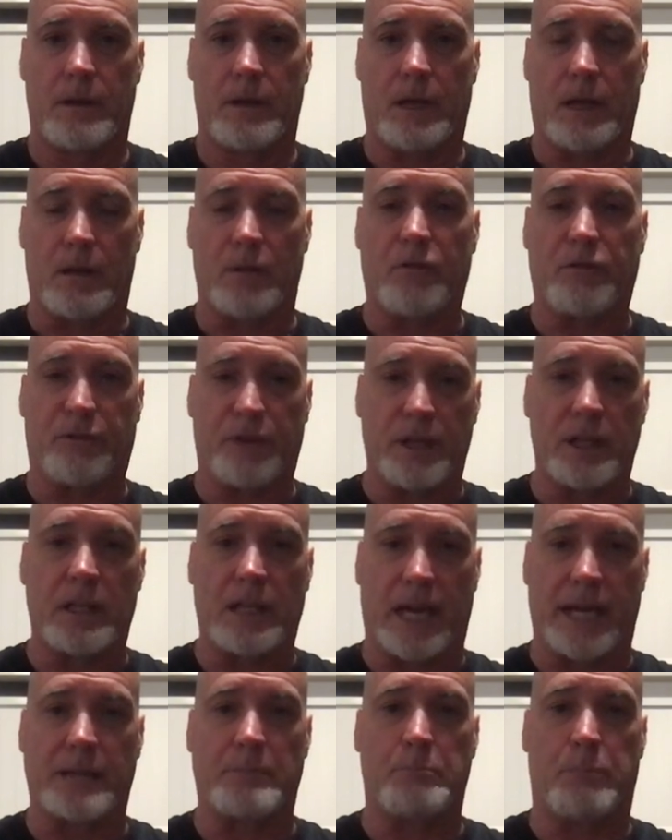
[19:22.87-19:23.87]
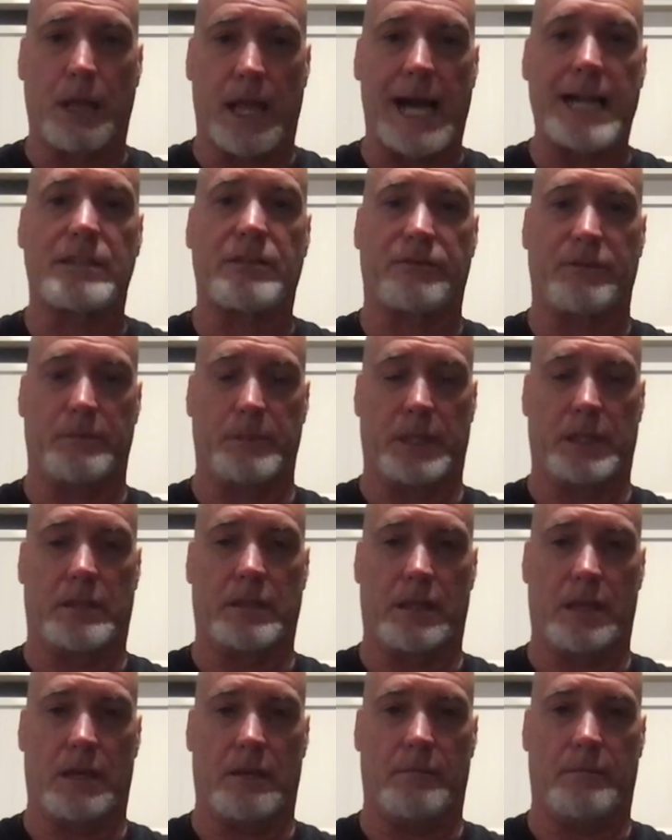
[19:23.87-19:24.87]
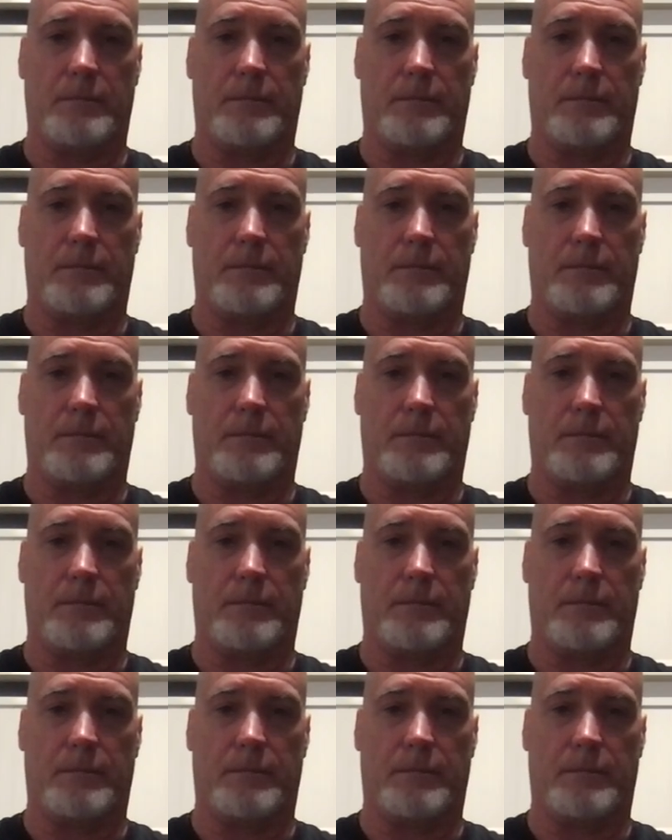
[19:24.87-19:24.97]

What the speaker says: It'll feel like blasphemy to them.